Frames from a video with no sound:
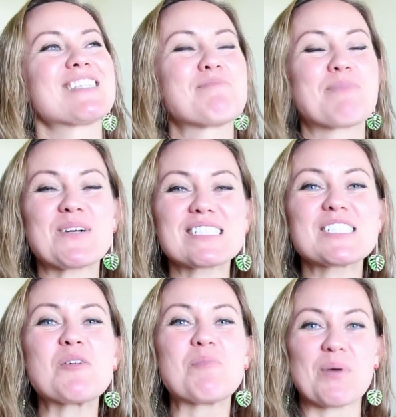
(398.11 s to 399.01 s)
The person
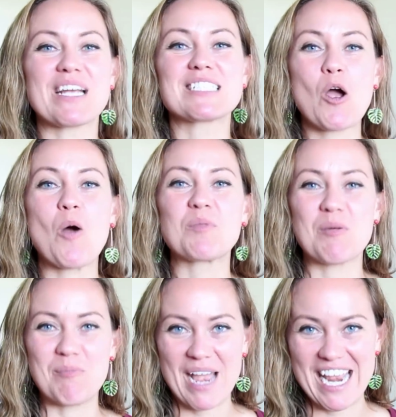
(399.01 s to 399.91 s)
who brings home the
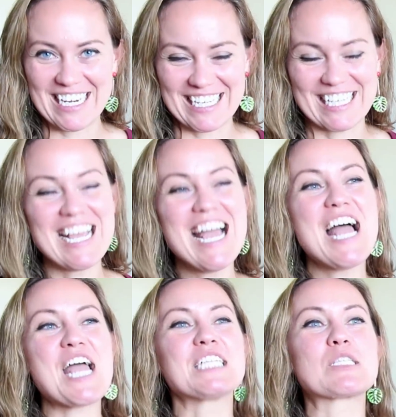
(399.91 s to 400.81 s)
bacon
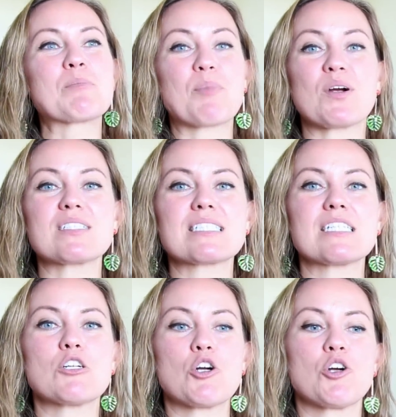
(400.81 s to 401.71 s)
is the
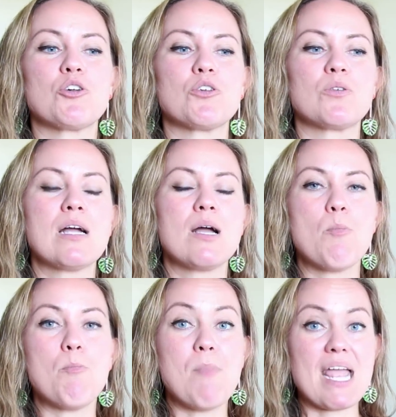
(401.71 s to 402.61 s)
person who
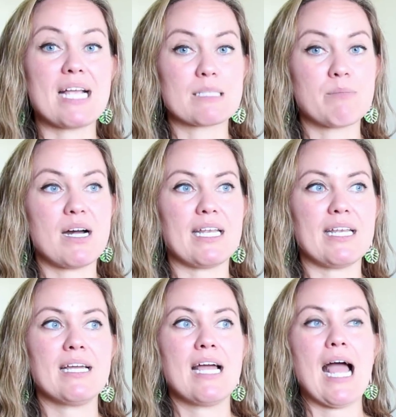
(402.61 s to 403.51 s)
makes
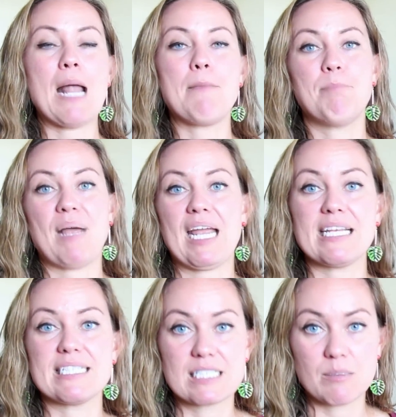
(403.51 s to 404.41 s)
money and pays the